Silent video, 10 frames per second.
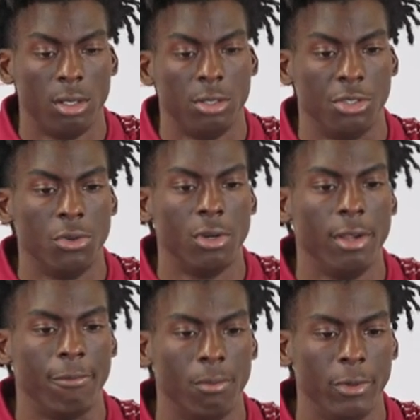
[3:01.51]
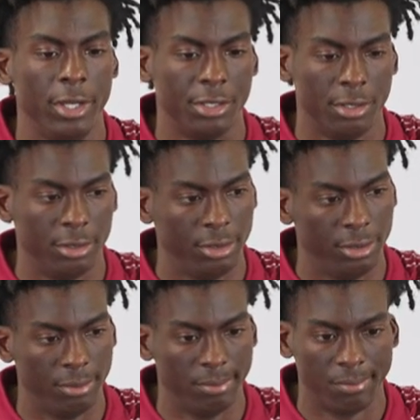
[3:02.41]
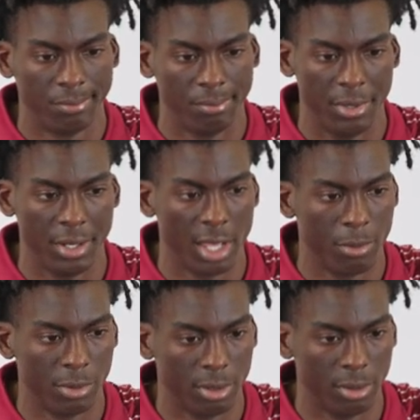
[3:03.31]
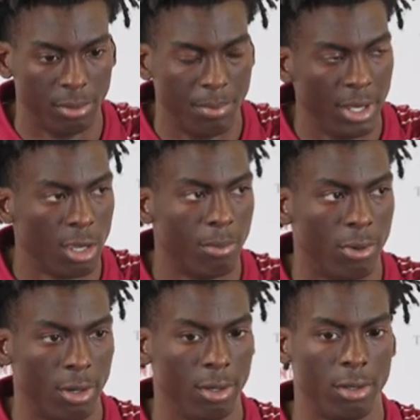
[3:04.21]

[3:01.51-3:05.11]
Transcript: Just knowing their formations and being able to pick apart